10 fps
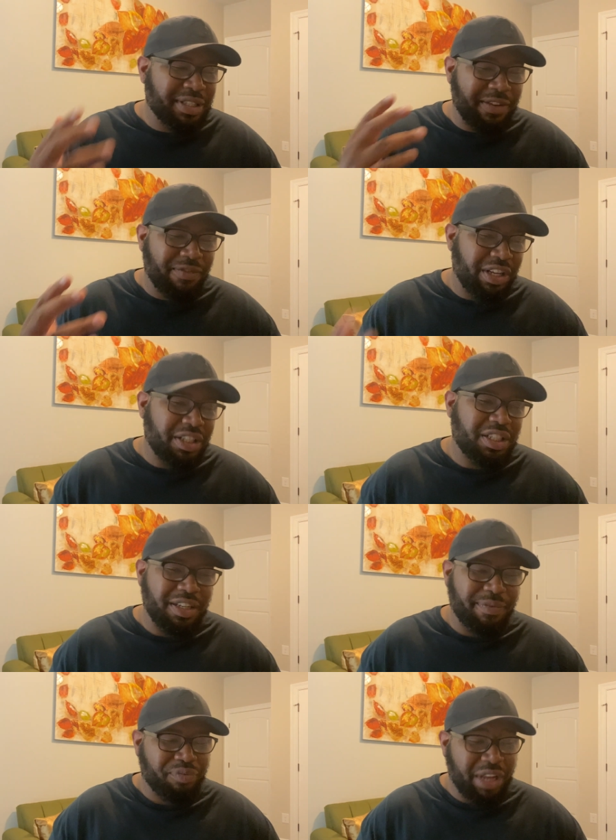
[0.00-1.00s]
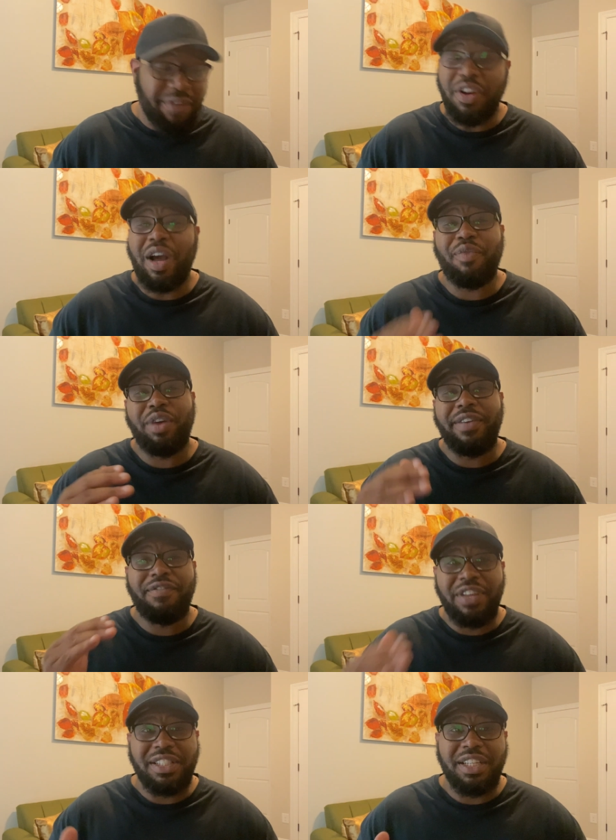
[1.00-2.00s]
convention, even though I wasn't
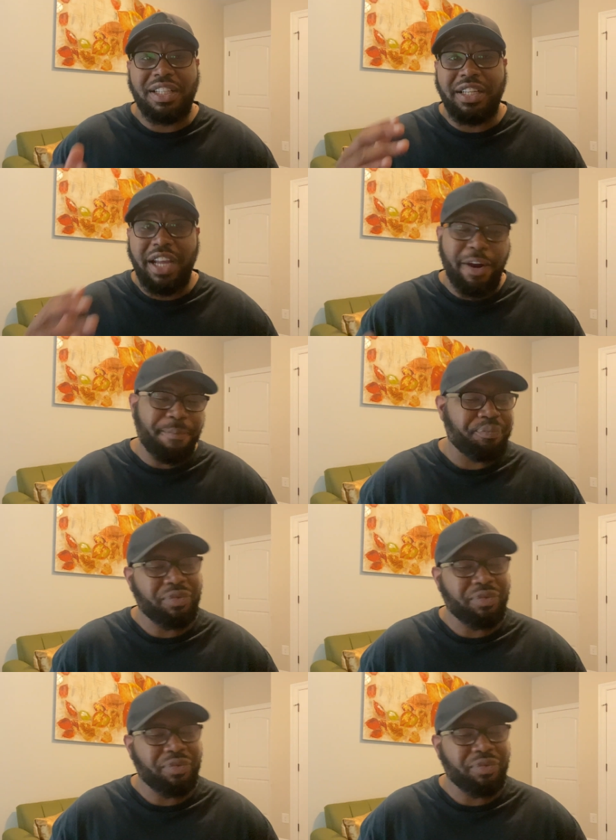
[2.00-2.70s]
physically there.